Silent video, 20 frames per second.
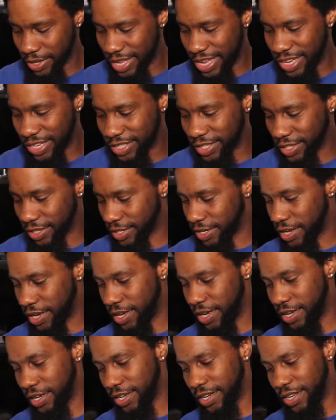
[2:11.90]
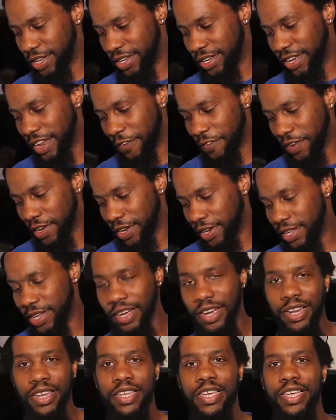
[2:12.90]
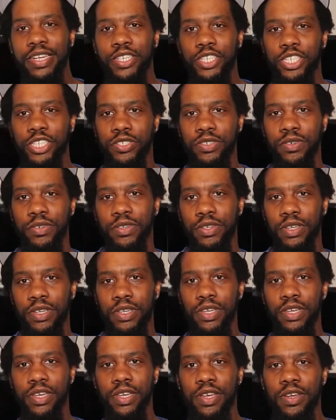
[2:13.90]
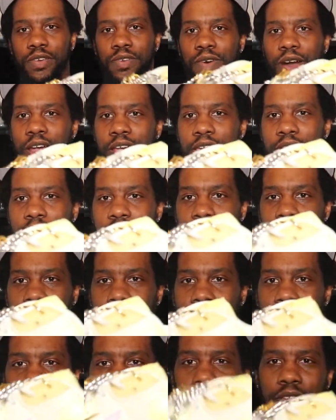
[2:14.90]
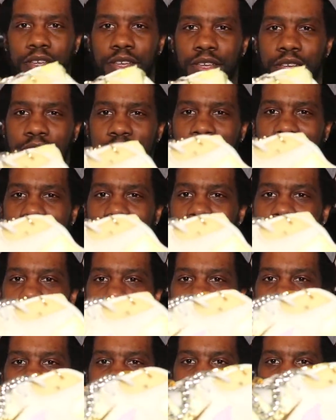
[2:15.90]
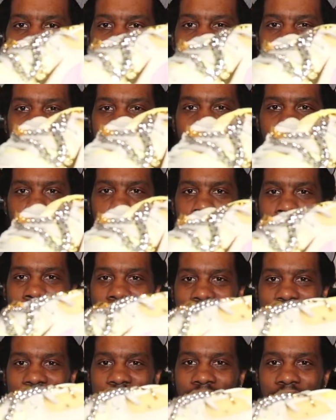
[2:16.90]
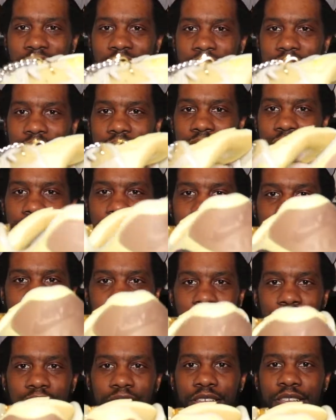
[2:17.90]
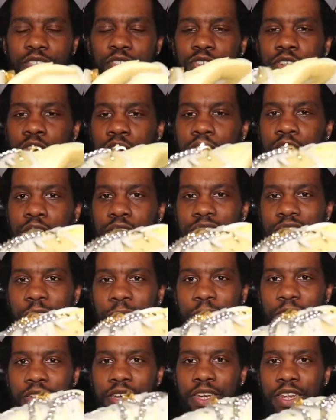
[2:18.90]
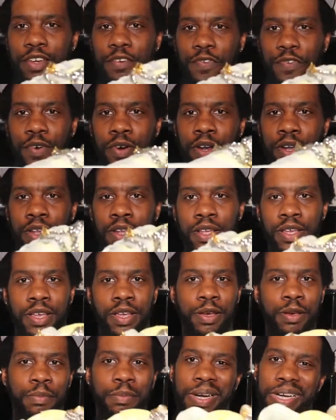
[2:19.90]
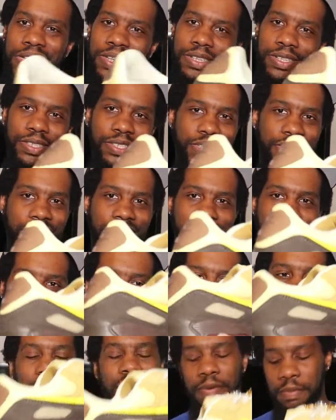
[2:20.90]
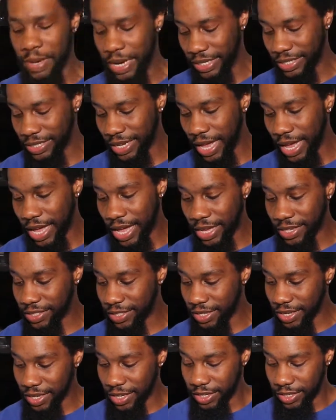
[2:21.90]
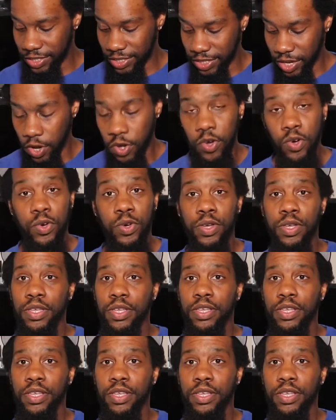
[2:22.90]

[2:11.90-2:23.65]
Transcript: these definitely a clean shoe right here. These are Air Max nineties, you know, a little something different, but just not my size. So